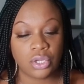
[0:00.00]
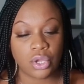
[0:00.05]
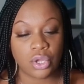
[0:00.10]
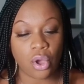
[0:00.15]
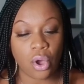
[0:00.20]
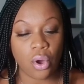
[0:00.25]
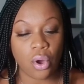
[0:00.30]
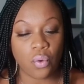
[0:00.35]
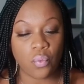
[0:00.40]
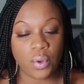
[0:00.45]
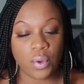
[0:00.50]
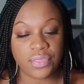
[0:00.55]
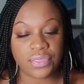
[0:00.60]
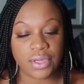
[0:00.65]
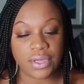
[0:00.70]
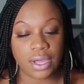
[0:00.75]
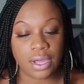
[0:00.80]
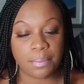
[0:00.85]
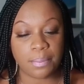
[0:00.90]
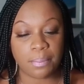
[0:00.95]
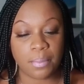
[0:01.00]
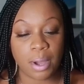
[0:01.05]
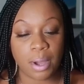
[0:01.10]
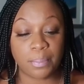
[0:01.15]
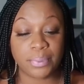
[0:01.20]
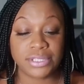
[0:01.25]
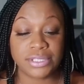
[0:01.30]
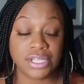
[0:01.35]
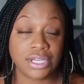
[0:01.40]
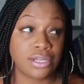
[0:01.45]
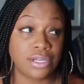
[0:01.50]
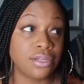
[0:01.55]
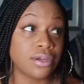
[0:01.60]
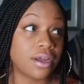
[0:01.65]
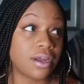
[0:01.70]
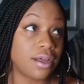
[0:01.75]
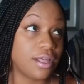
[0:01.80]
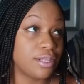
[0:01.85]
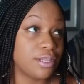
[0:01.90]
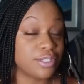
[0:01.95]
go with a, a particular
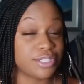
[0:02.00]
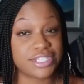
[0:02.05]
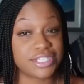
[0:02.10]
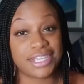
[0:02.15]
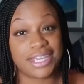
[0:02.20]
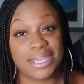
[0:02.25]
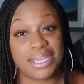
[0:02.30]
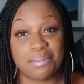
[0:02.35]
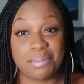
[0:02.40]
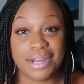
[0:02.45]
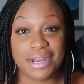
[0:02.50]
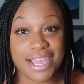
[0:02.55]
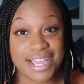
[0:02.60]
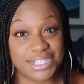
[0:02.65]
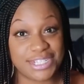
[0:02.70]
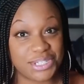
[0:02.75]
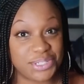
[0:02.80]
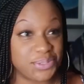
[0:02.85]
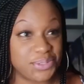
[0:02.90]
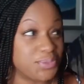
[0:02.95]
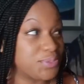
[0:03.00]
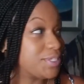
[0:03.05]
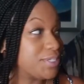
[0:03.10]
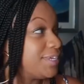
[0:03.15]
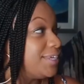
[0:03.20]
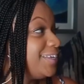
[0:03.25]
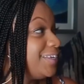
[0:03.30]
color scheme and as you